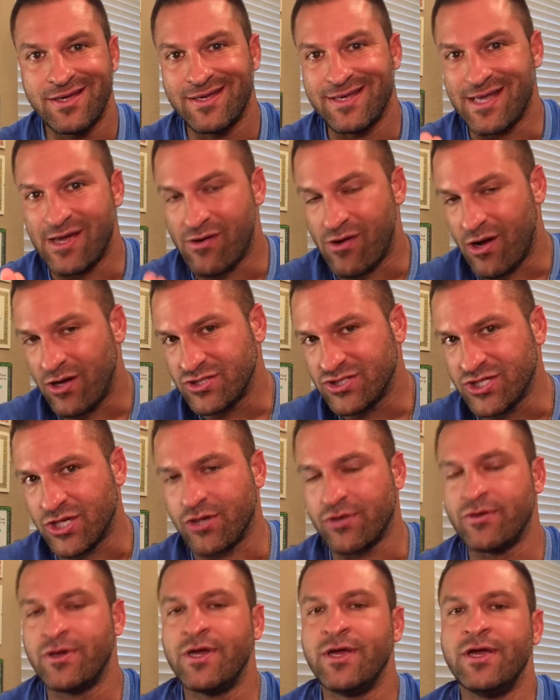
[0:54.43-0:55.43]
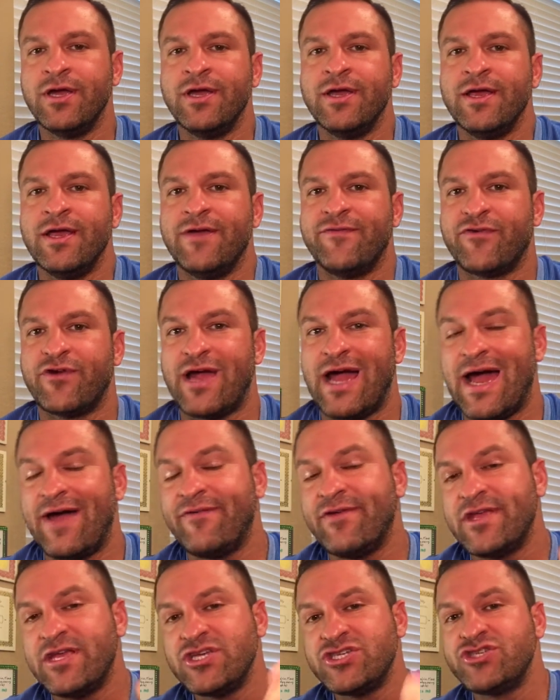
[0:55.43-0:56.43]
Now also, if you're
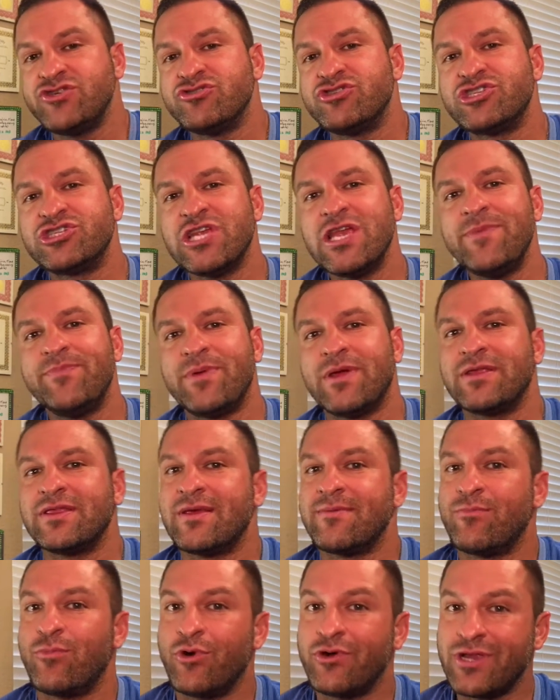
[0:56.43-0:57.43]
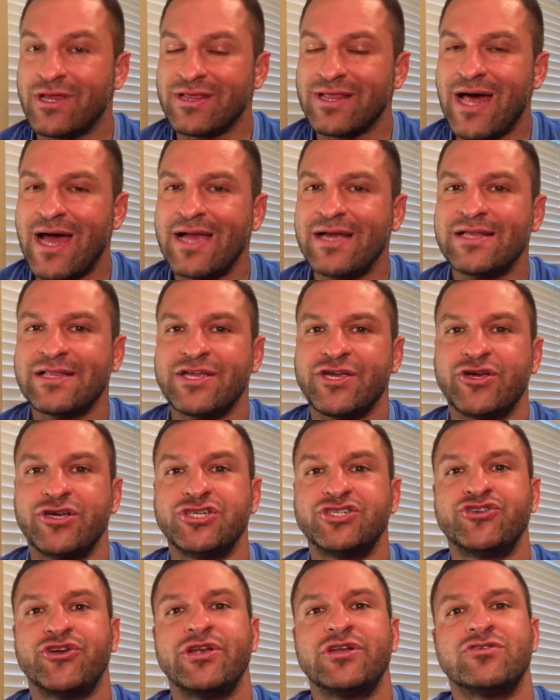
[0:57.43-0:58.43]
having issues sleeping, then more than likely your
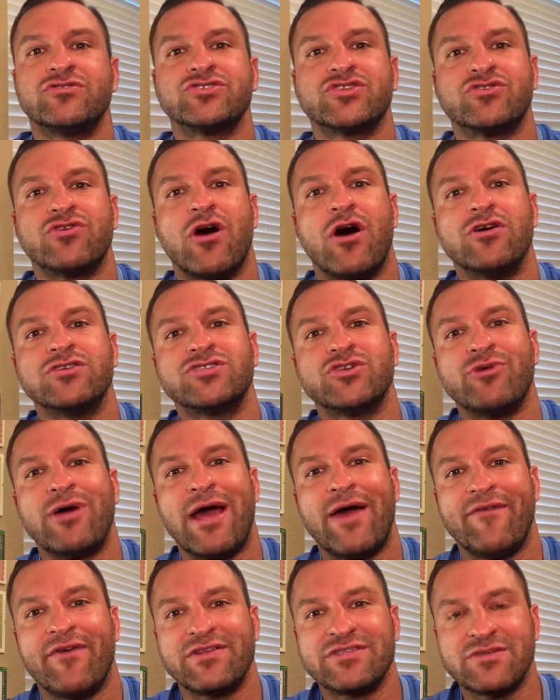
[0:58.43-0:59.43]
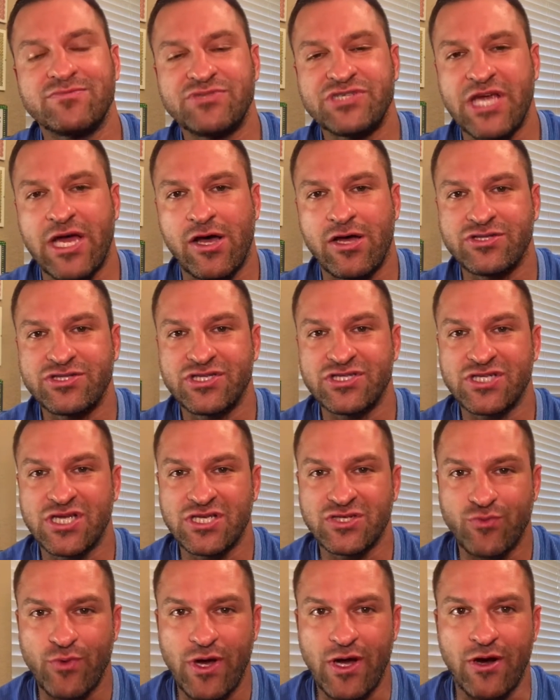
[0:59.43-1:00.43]
adrenals are also having some challenges
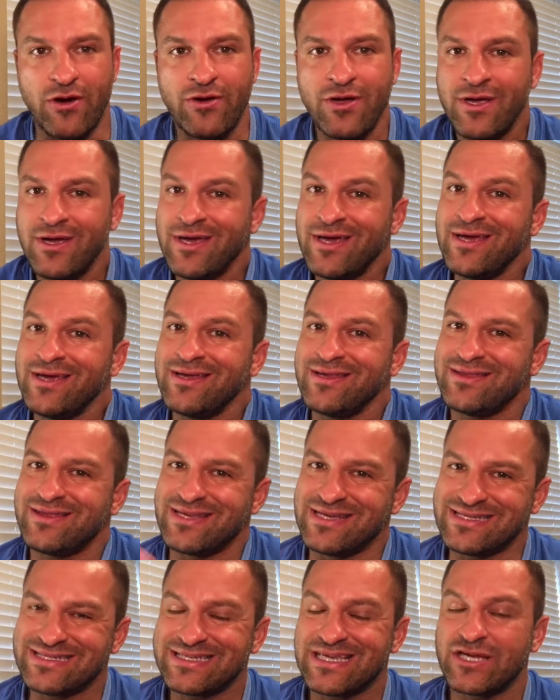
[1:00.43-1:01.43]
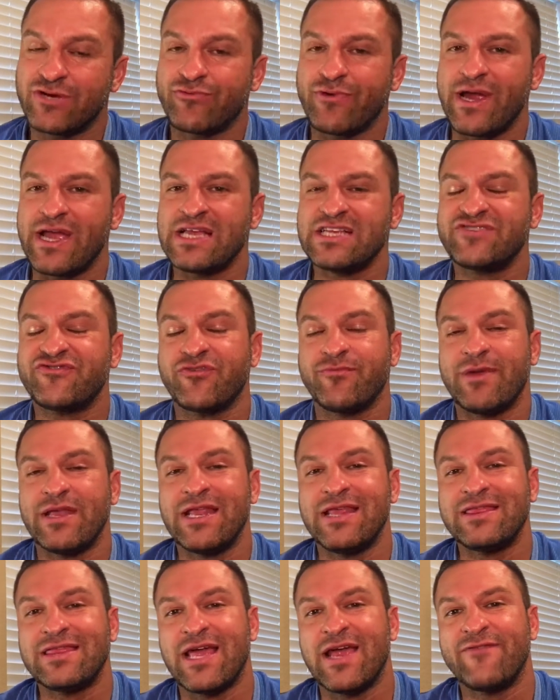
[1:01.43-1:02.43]
as well. This could range from
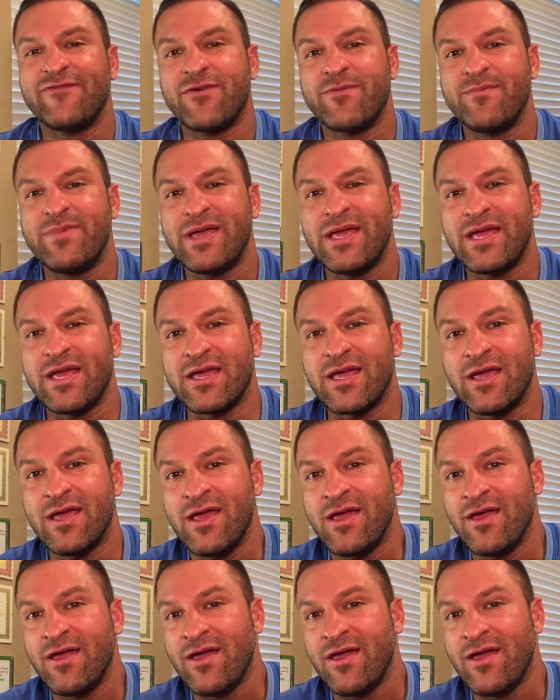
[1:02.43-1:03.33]
anything from being